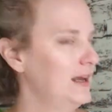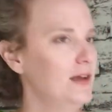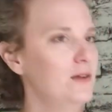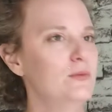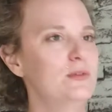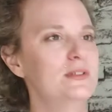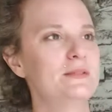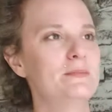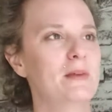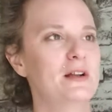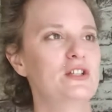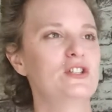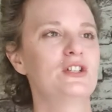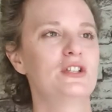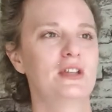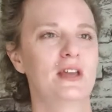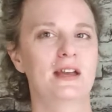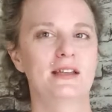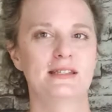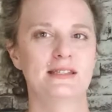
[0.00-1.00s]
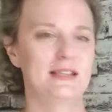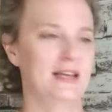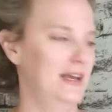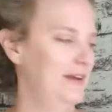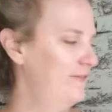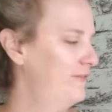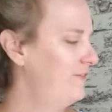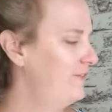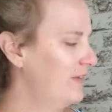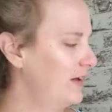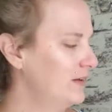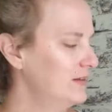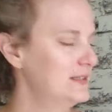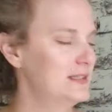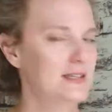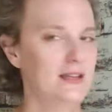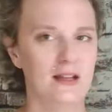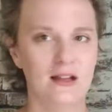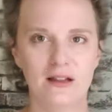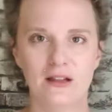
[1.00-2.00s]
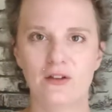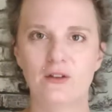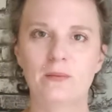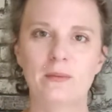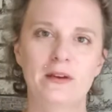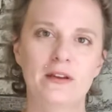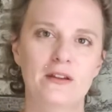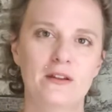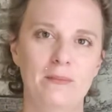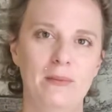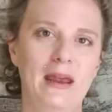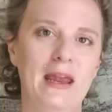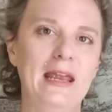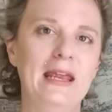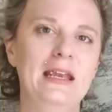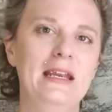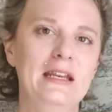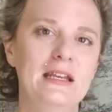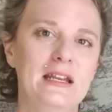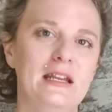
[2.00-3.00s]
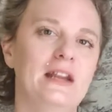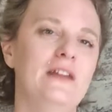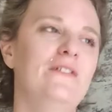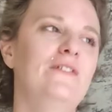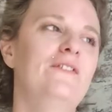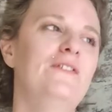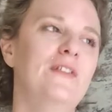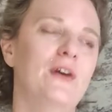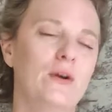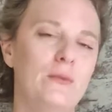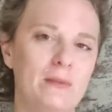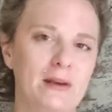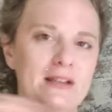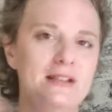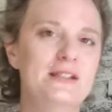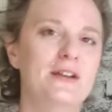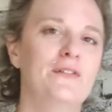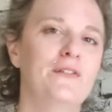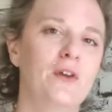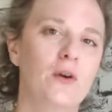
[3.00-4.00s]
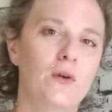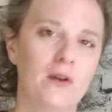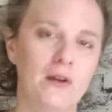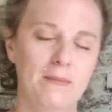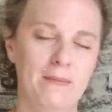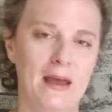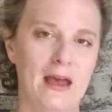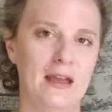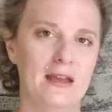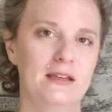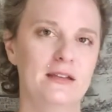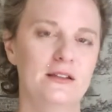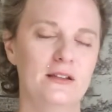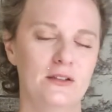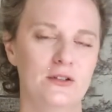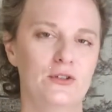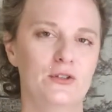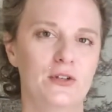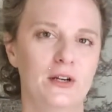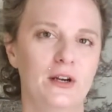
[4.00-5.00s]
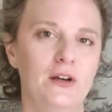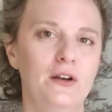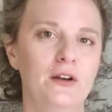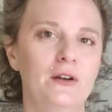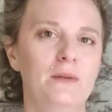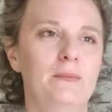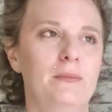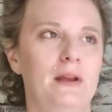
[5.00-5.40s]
it was much less I felt a little bit of the pain and I felt myself going back into the trigger,